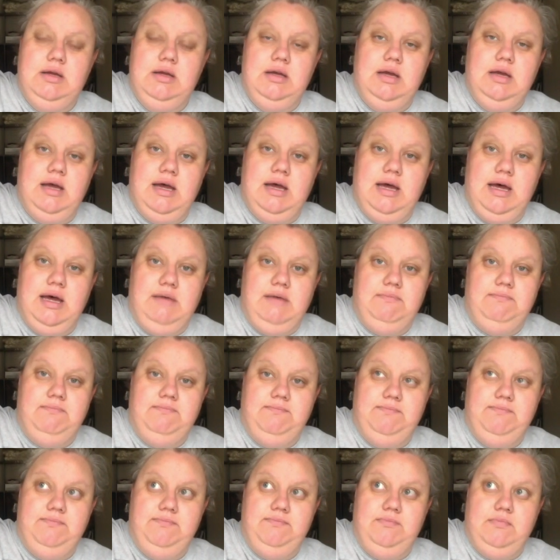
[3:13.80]

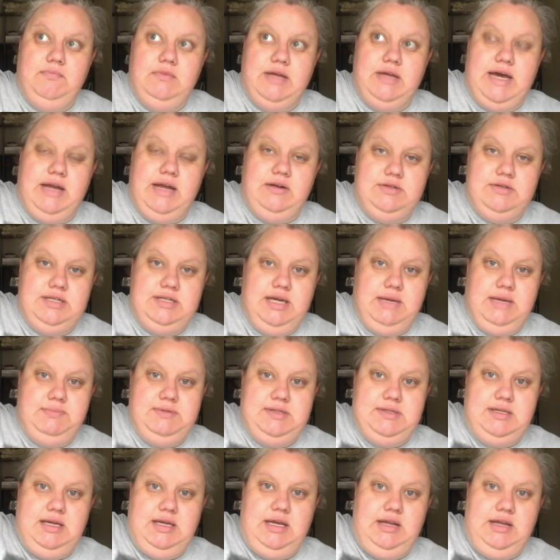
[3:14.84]
ladder
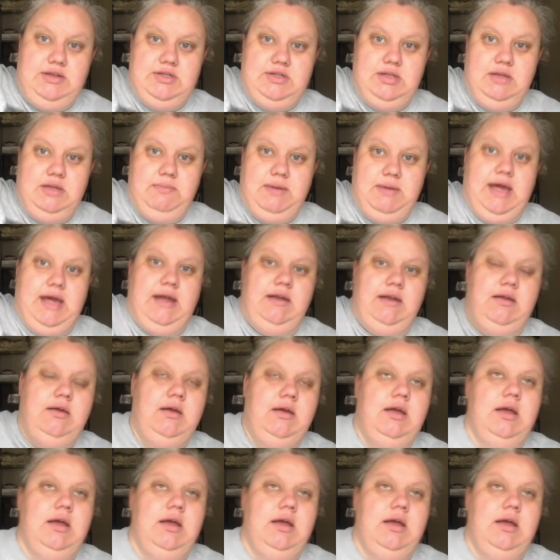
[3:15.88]
steps into the bed.